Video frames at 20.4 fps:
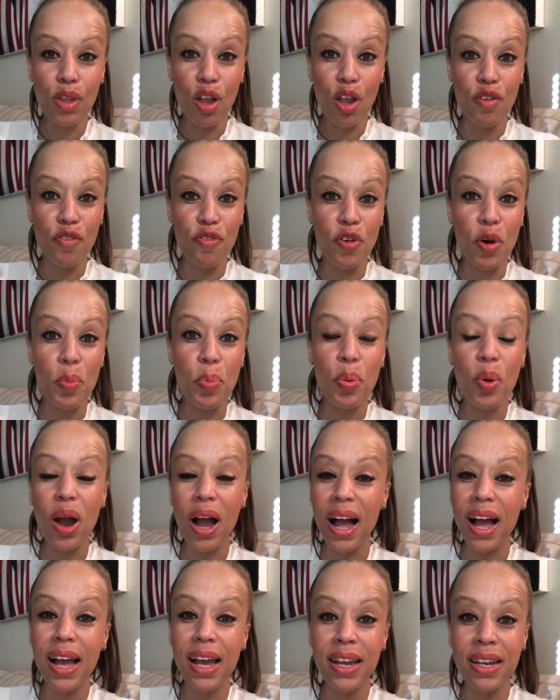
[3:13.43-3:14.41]
for
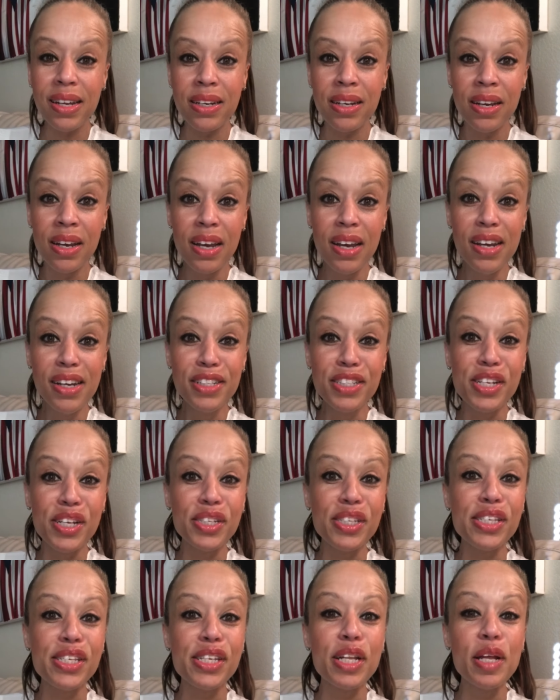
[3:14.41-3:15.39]
pride to
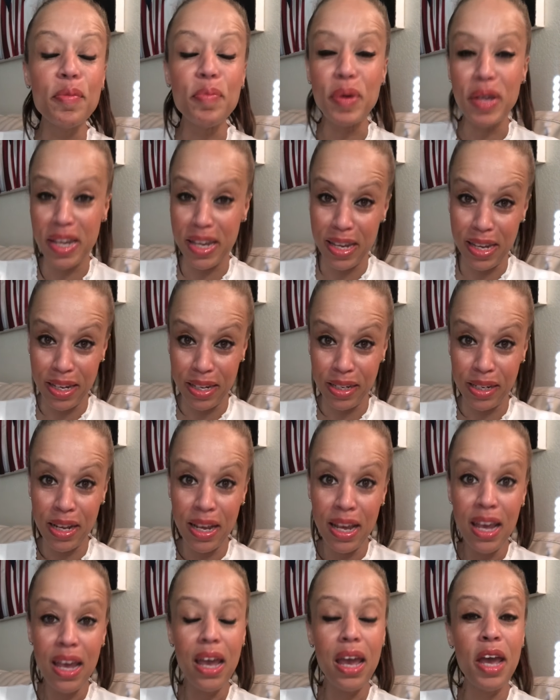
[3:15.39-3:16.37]
slip in
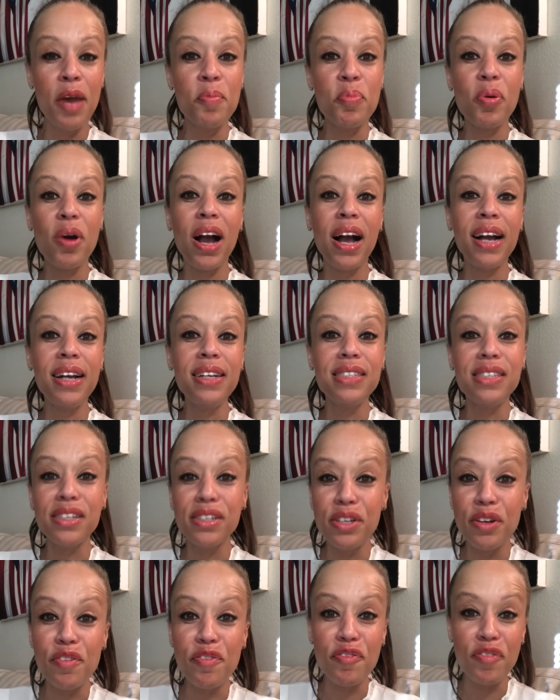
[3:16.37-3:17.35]
and pride to
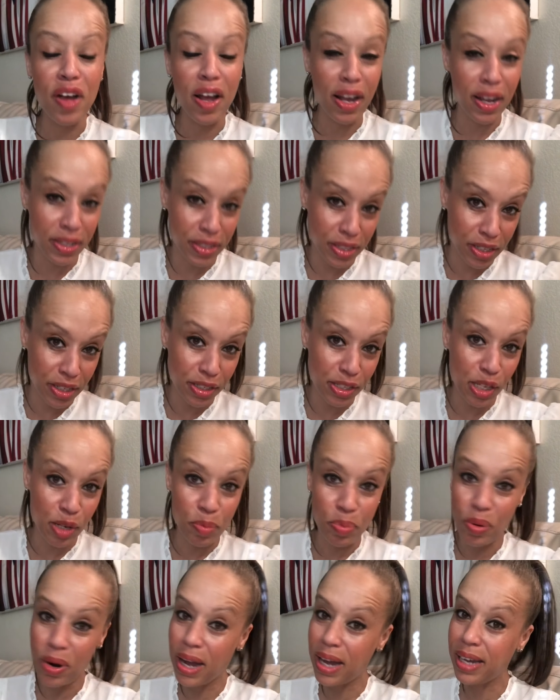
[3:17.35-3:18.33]
define us and
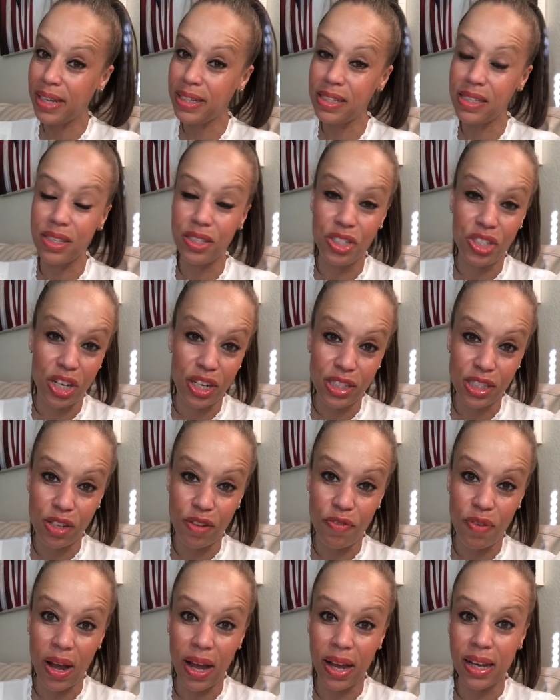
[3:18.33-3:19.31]
pride to
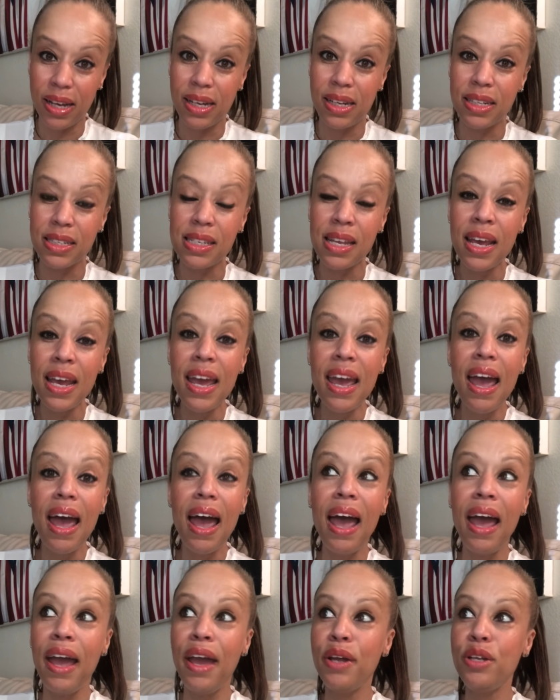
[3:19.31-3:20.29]
justify us.
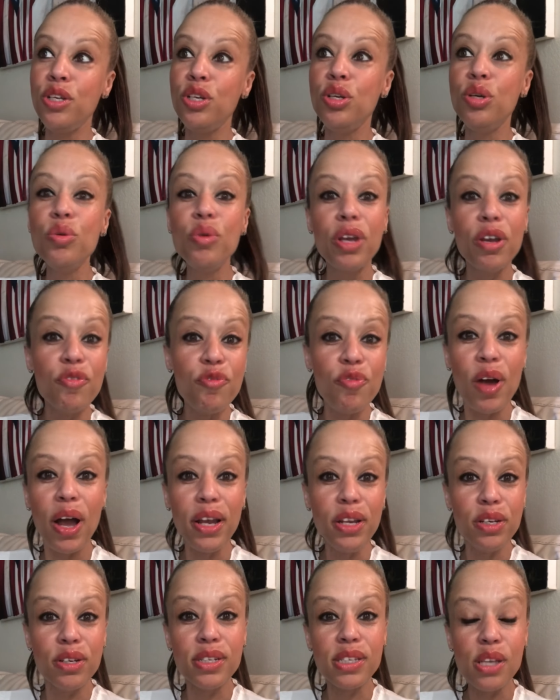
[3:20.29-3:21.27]
And you can
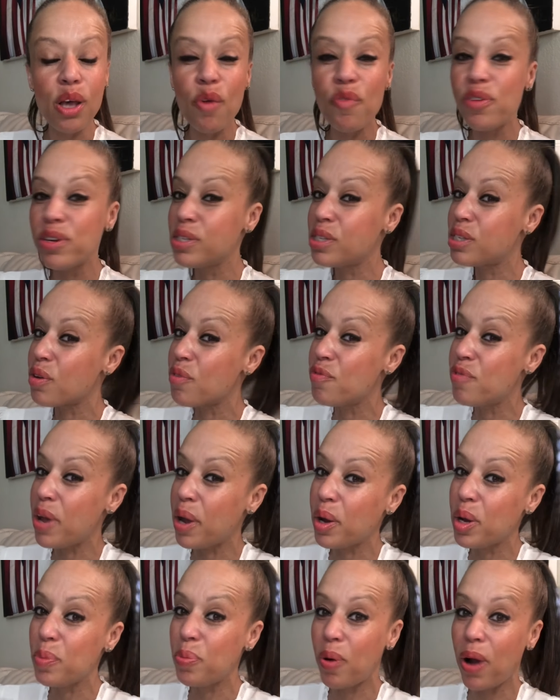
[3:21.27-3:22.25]
find yourself in some
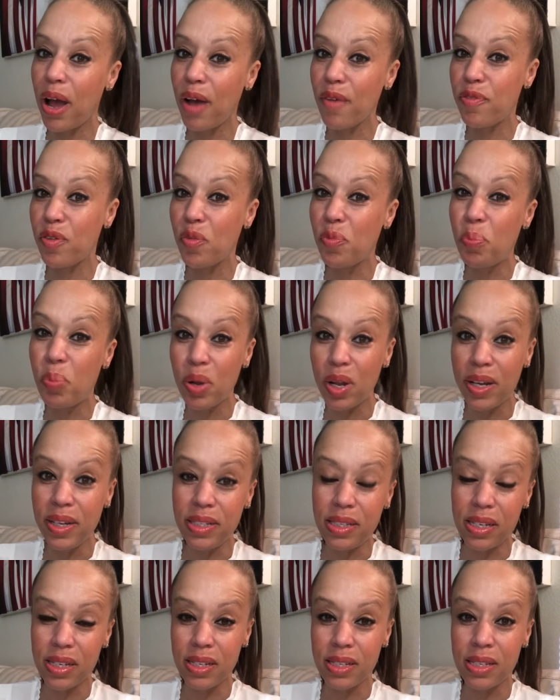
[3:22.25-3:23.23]
very prideful
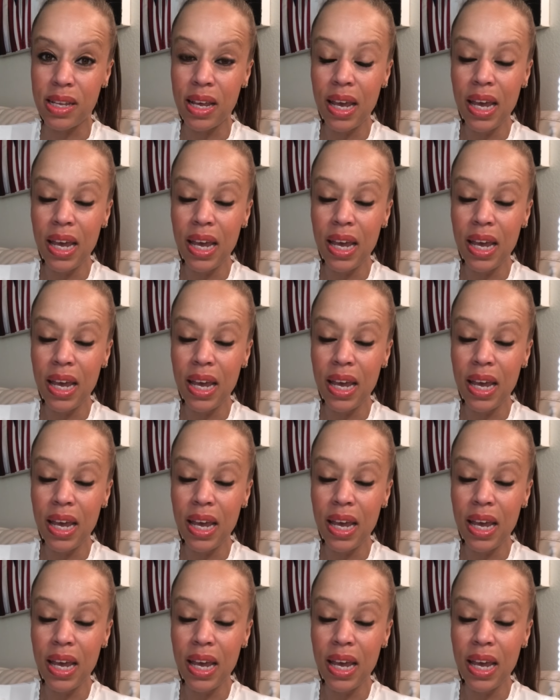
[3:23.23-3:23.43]
places,